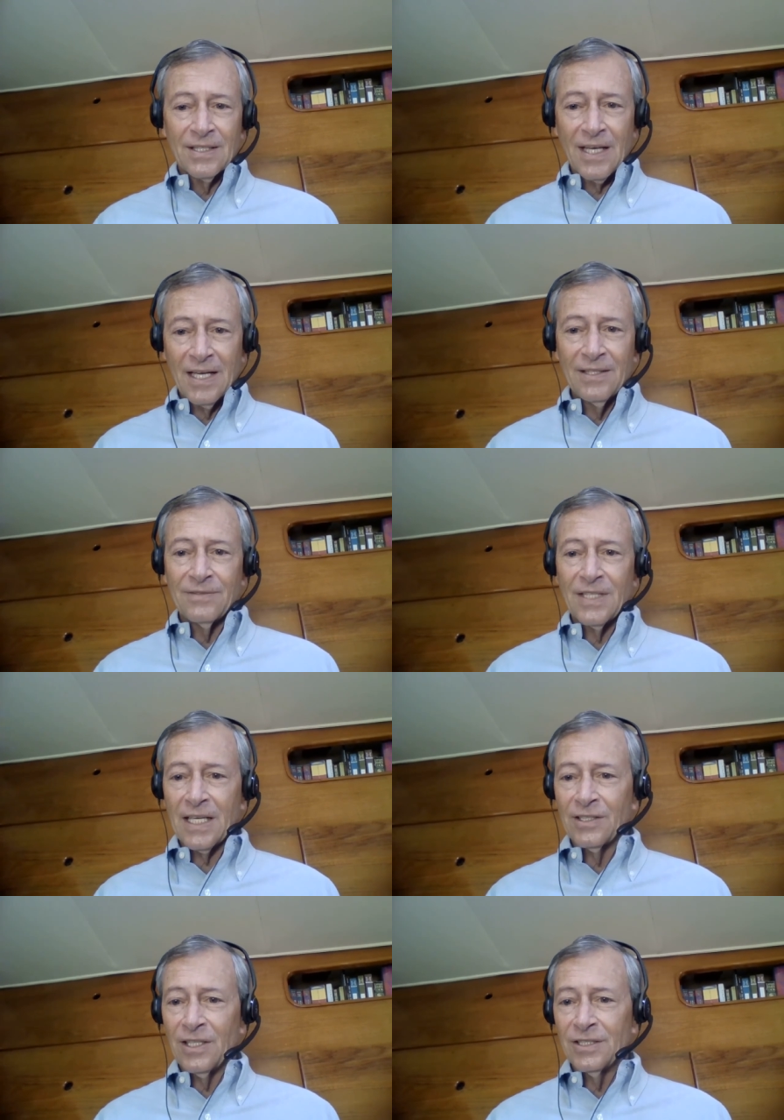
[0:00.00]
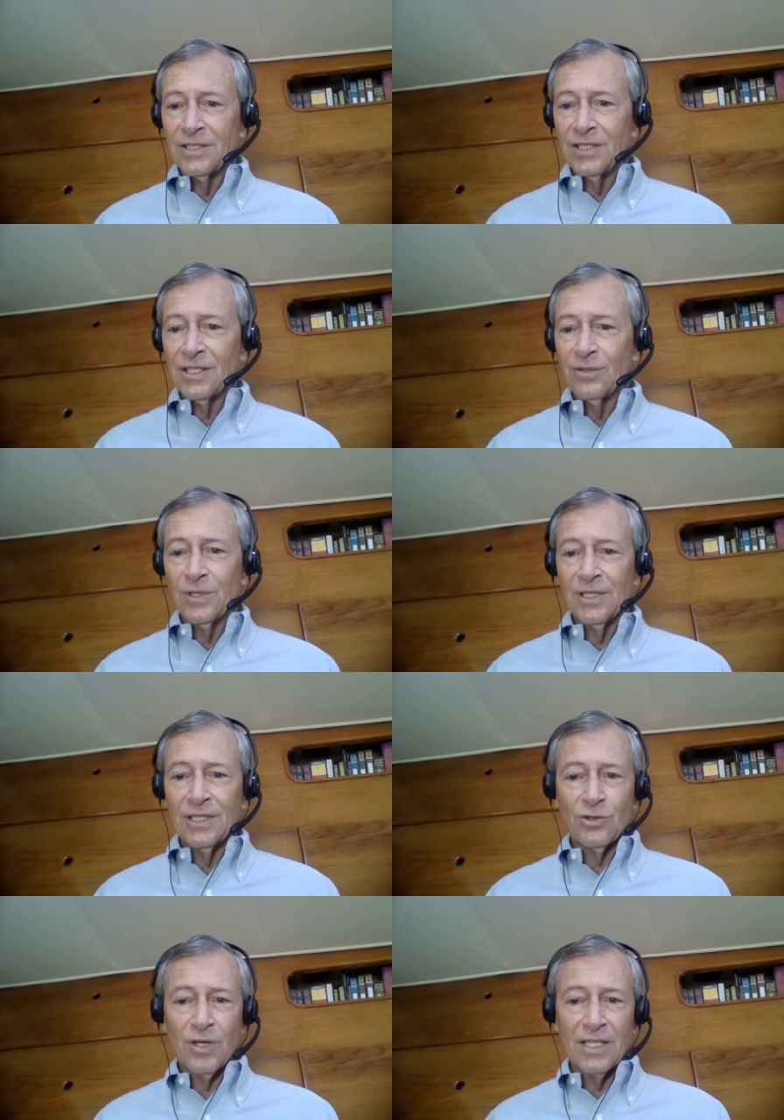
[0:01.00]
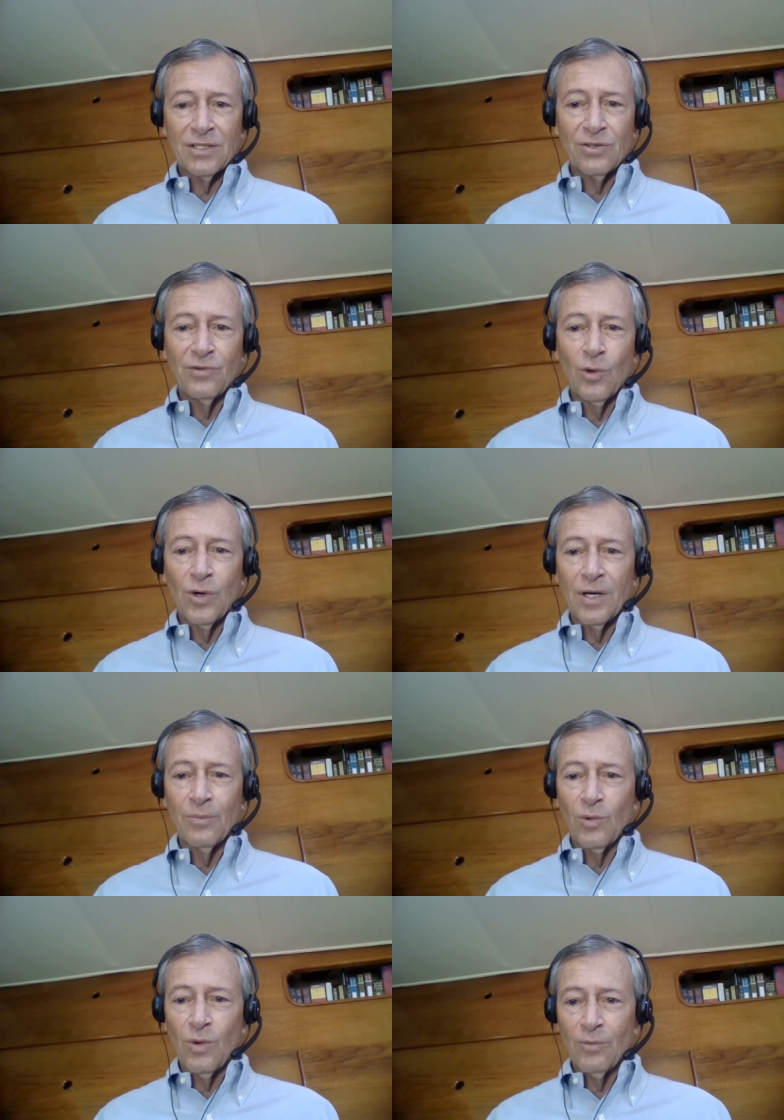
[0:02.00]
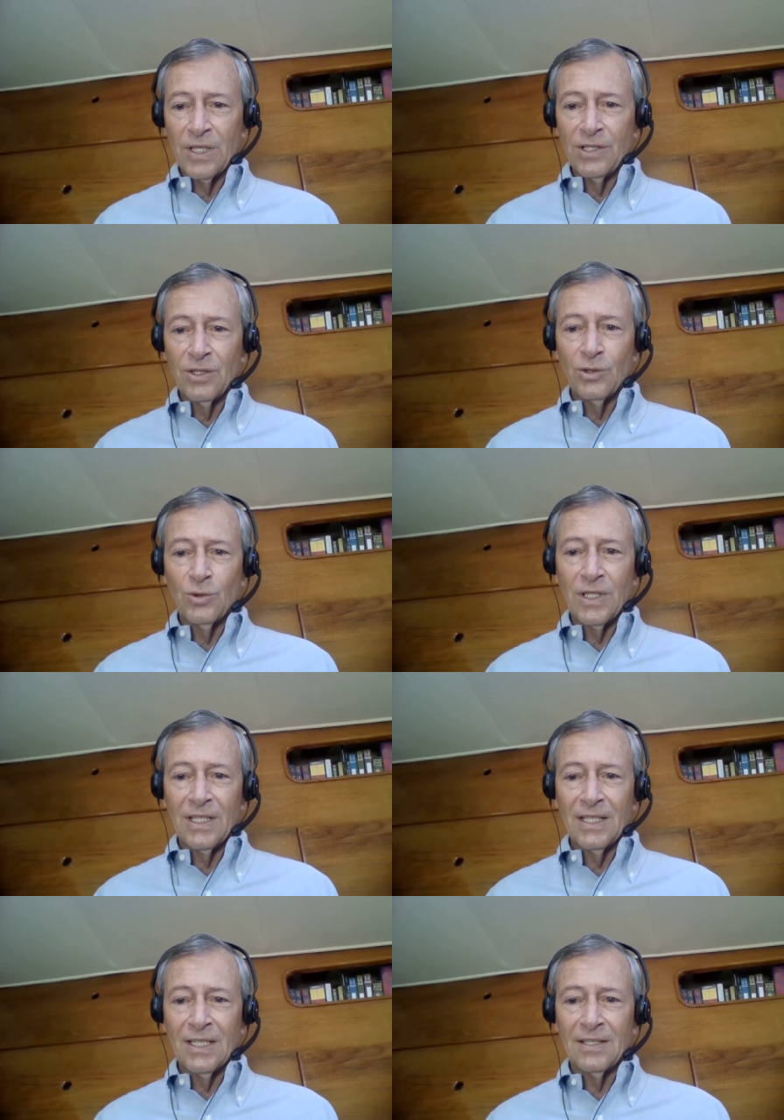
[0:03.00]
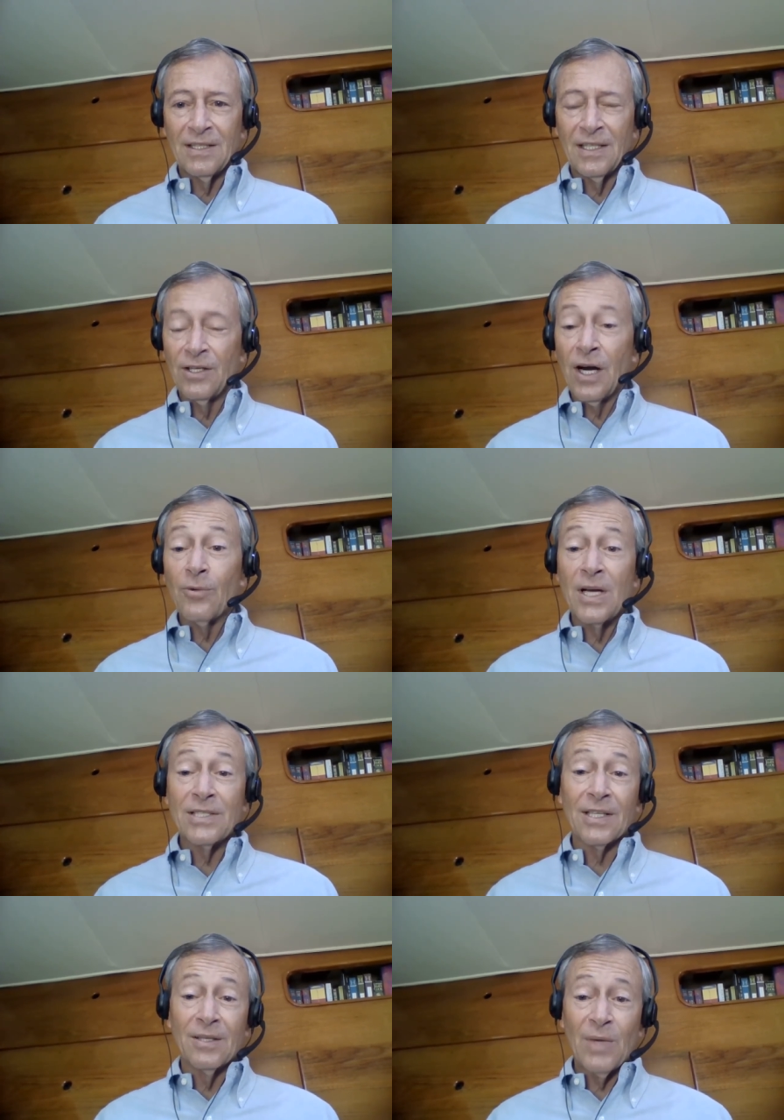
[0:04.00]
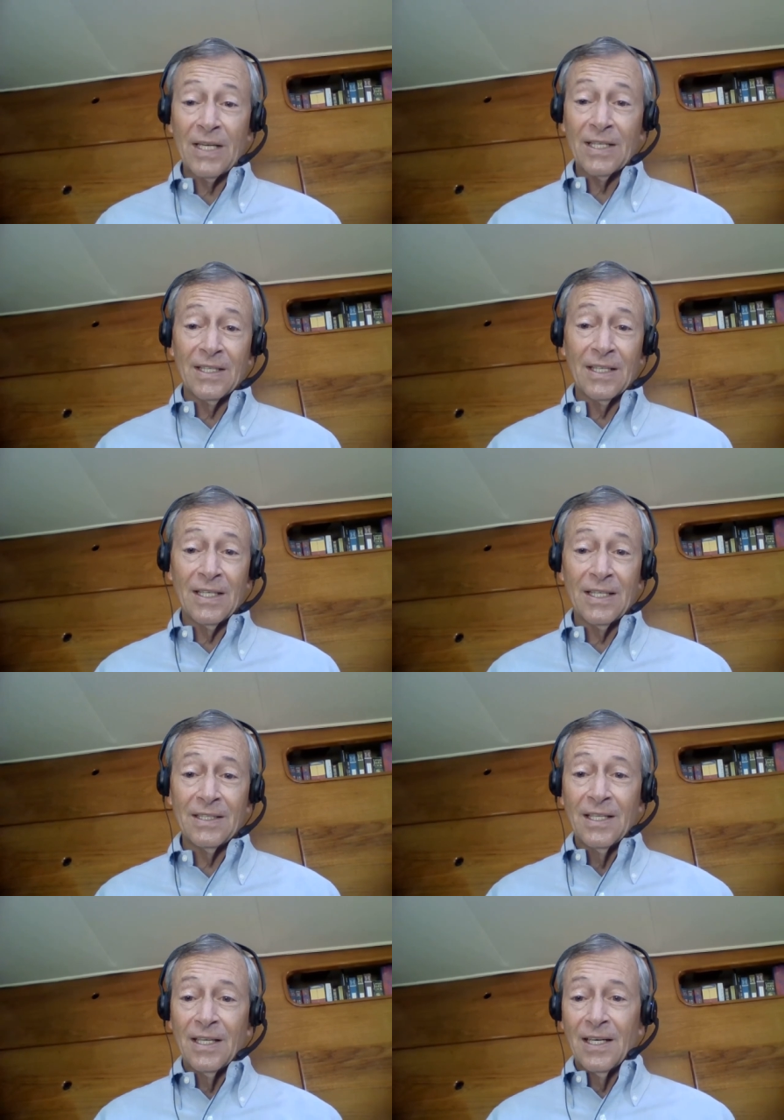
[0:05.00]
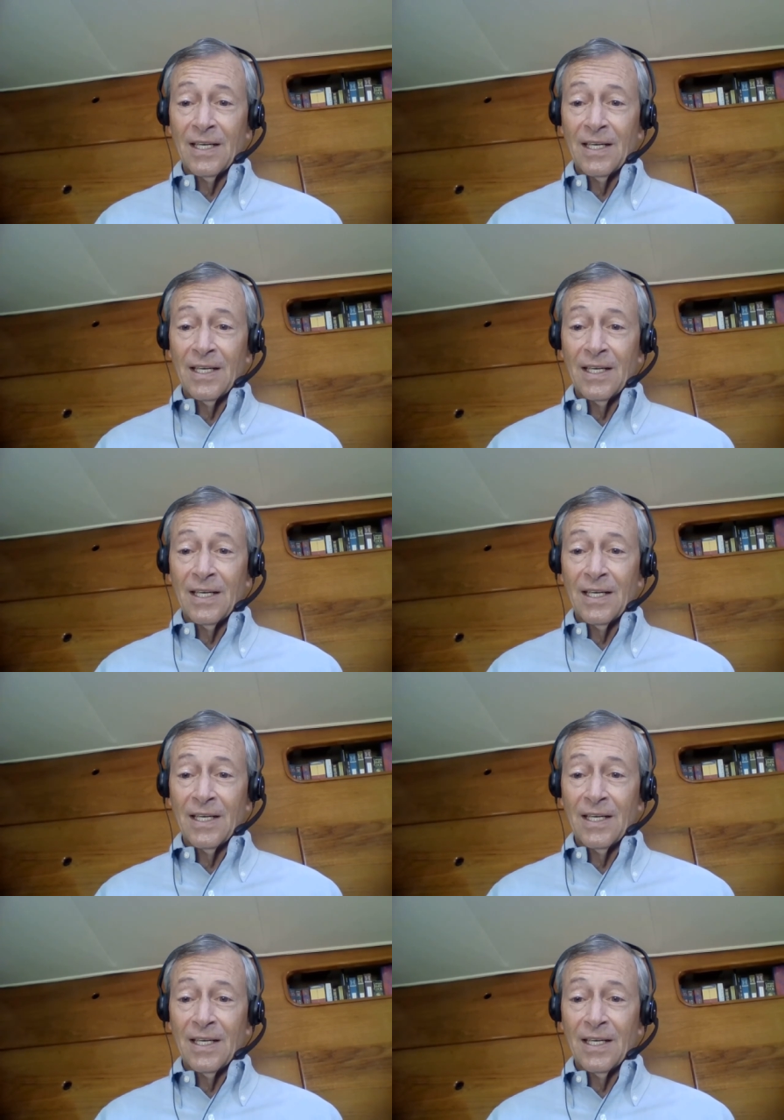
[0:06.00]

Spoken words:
kind of technology can really transform what we do in yacht racing and making it